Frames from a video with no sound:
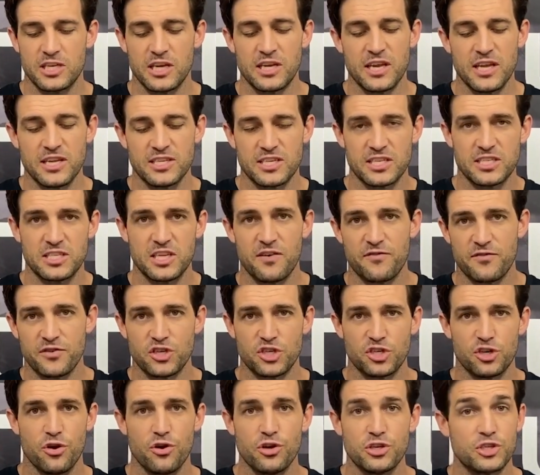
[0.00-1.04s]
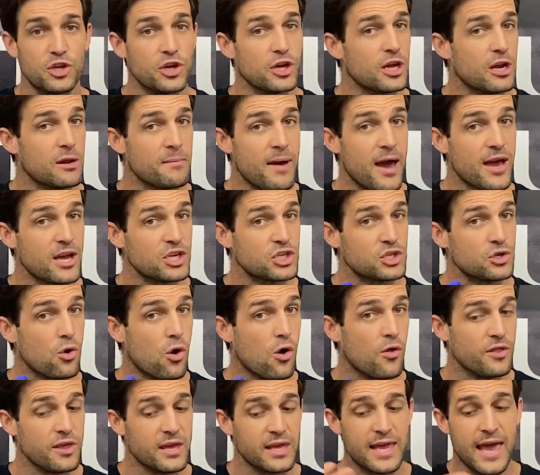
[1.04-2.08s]
It is a stiffer shoe, so you've got to make
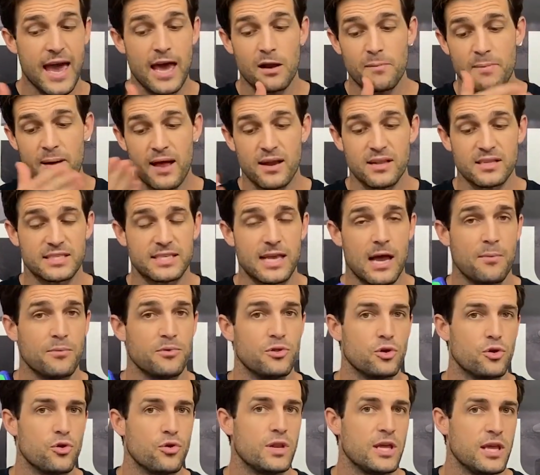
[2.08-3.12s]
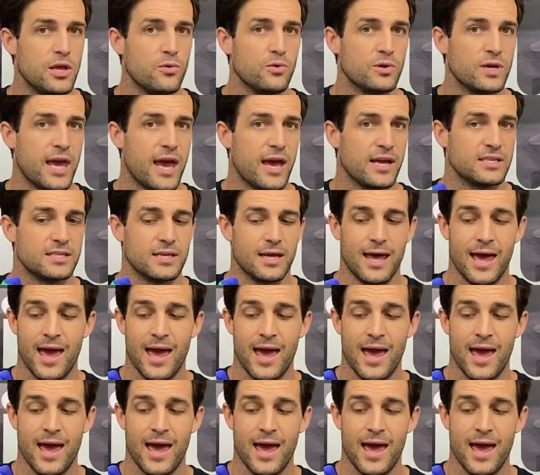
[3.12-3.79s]
sure that you counterbalance that with a good heel counter,